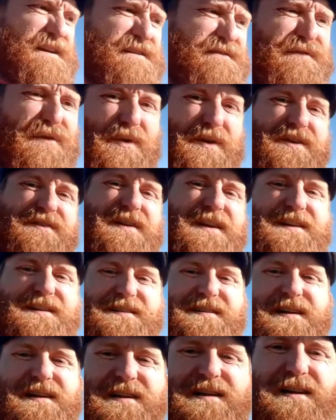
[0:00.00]
40
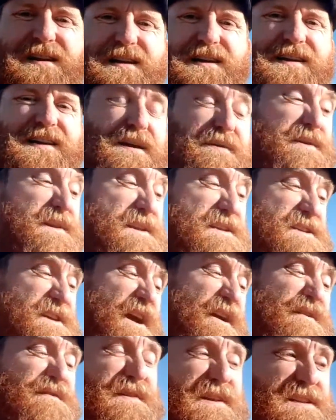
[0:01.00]
grand? You know, in these
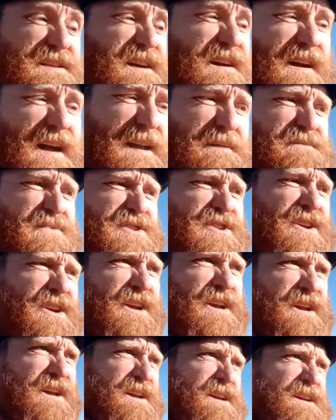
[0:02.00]
COVID times,
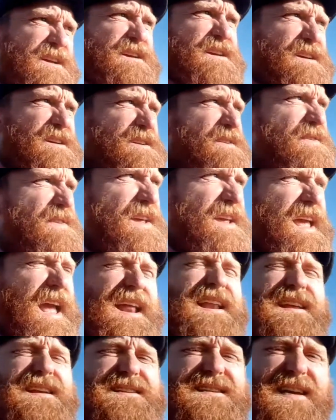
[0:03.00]
I don't think
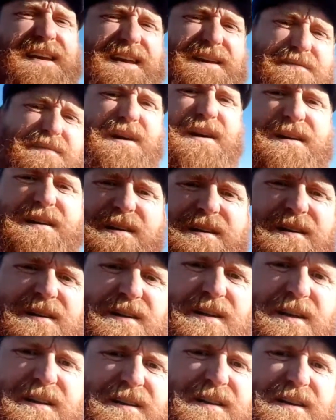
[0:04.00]
any team
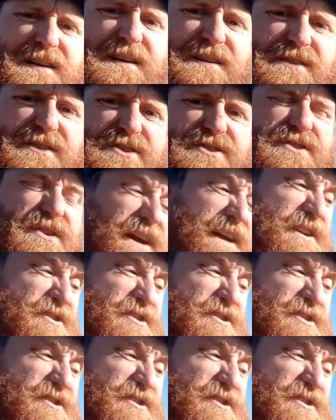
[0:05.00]
that's not